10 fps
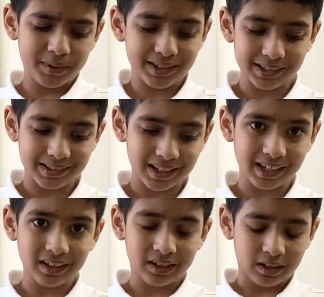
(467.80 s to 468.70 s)
the thing,
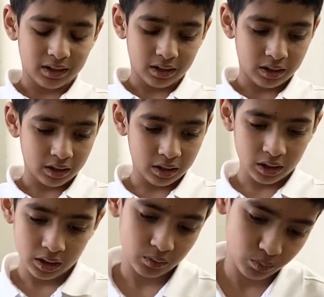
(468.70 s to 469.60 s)

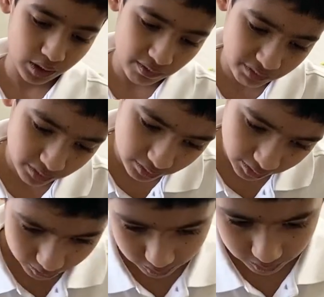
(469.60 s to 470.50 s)
whatever the
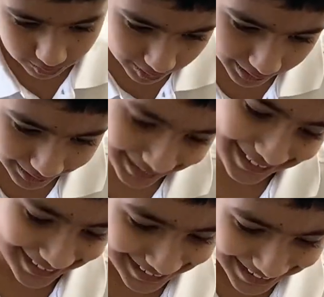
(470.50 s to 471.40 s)
thing
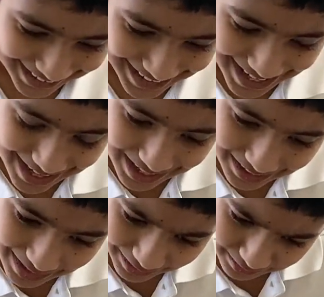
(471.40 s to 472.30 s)
is.
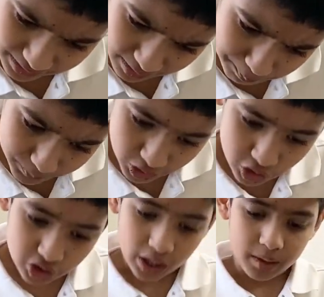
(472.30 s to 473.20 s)
Next up,
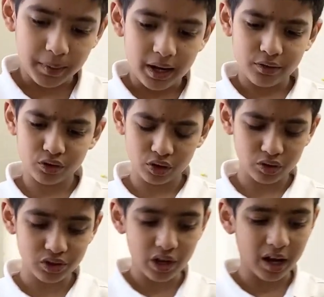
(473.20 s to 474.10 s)
soccer bot. So
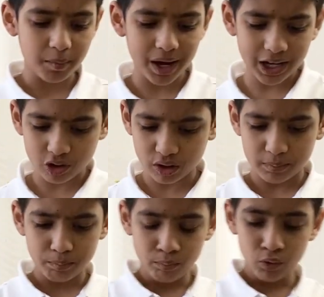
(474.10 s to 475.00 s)
the soccer bot
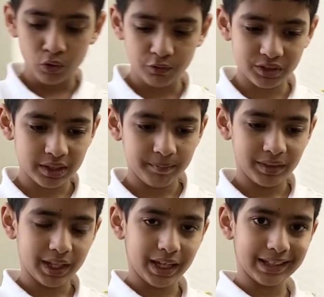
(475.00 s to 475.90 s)
actually moves
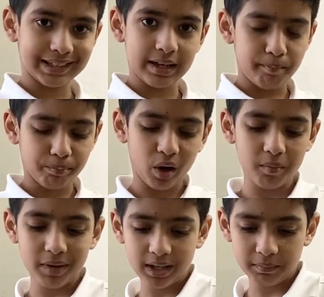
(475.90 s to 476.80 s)
its
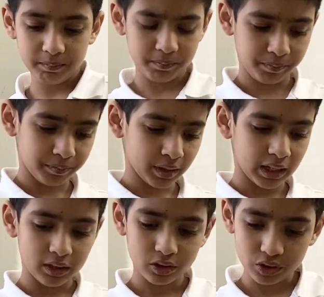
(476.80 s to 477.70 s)
compartment.
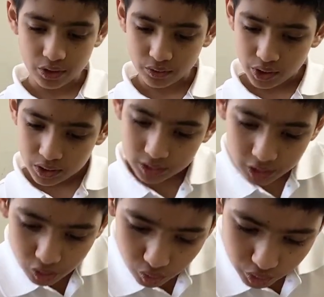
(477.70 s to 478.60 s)
So the
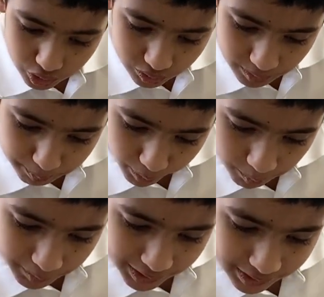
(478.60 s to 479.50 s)
little 2
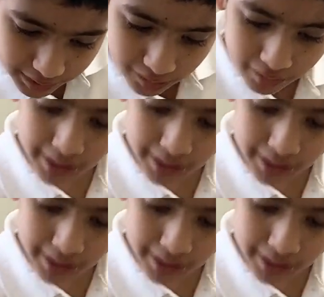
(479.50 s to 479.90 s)
compartments there,